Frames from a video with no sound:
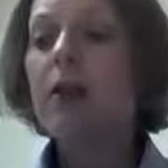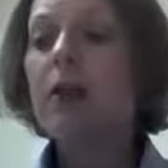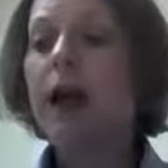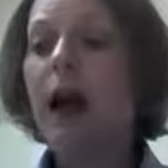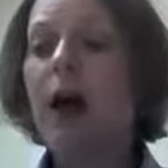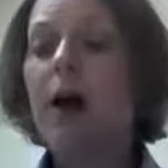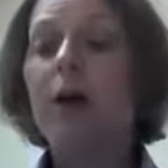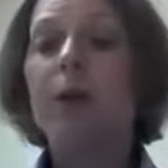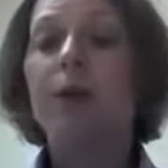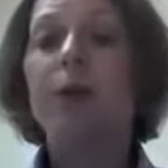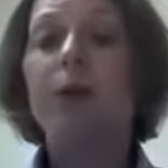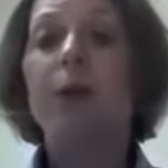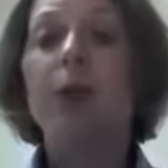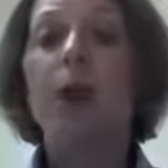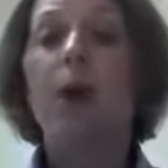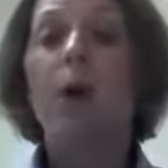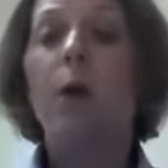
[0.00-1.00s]
Now,
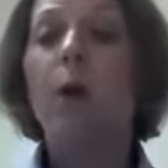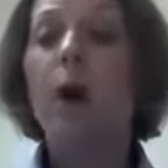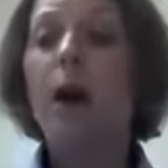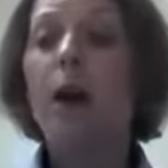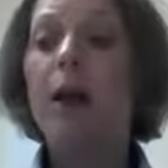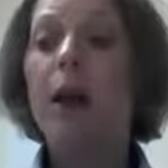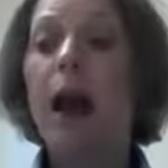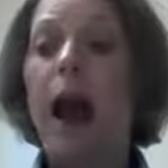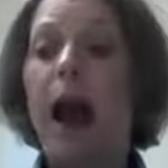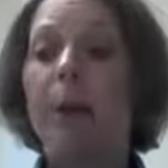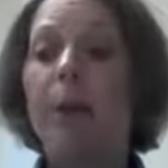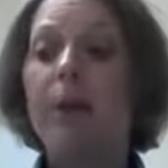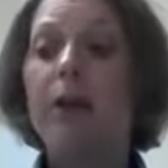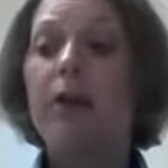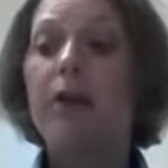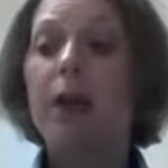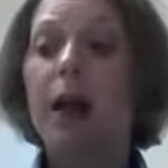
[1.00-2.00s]
what
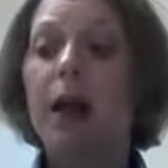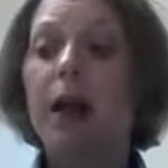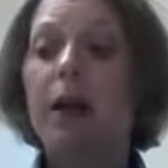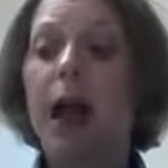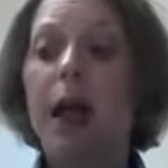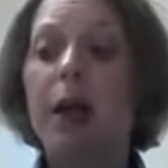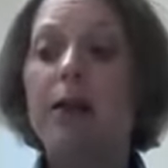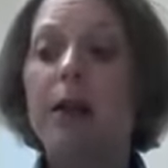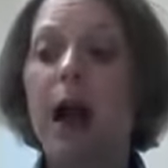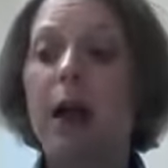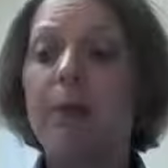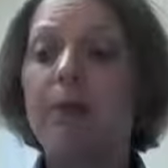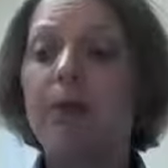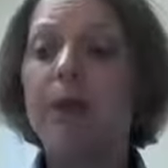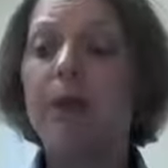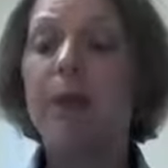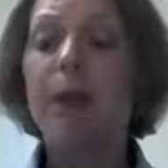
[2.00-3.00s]
happens a lot of
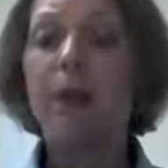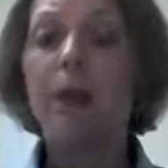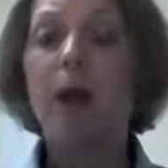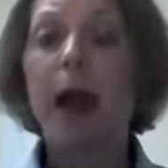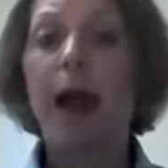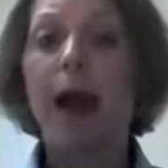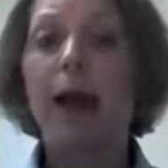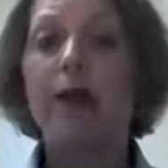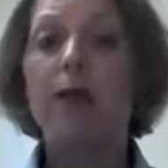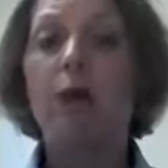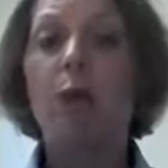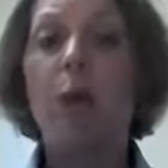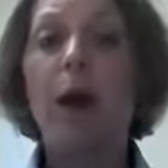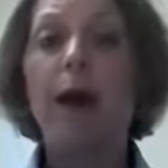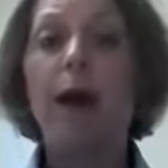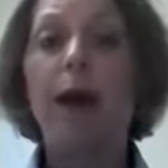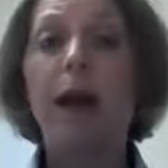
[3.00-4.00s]
times is people ask,
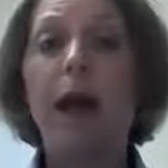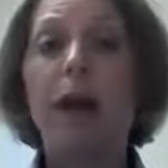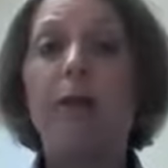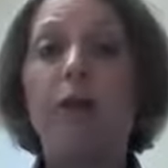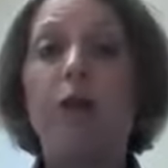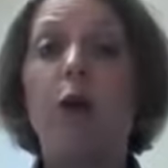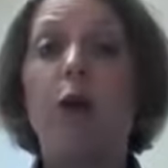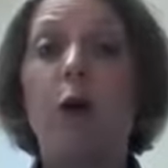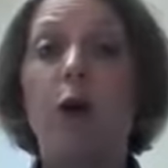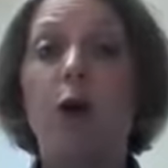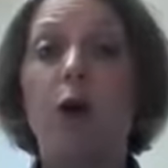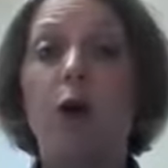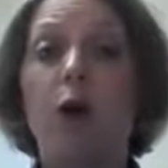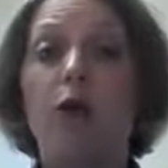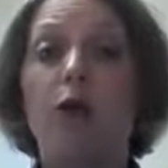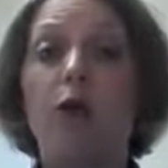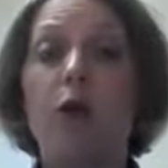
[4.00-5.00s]
when can I
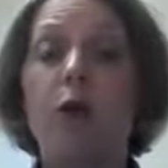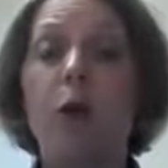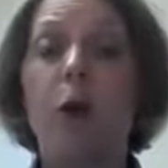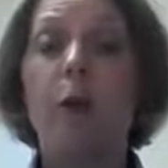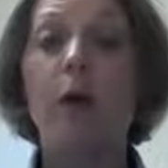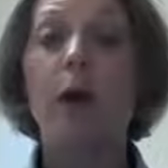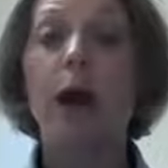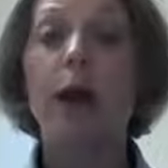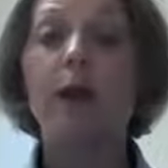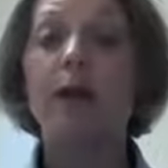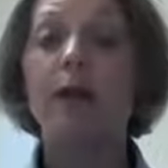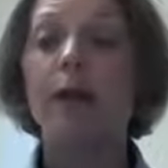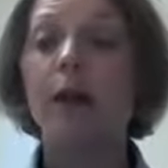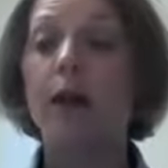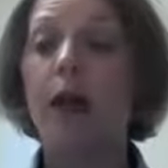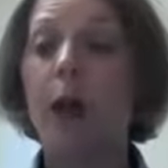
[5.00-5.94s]
return to normal activity?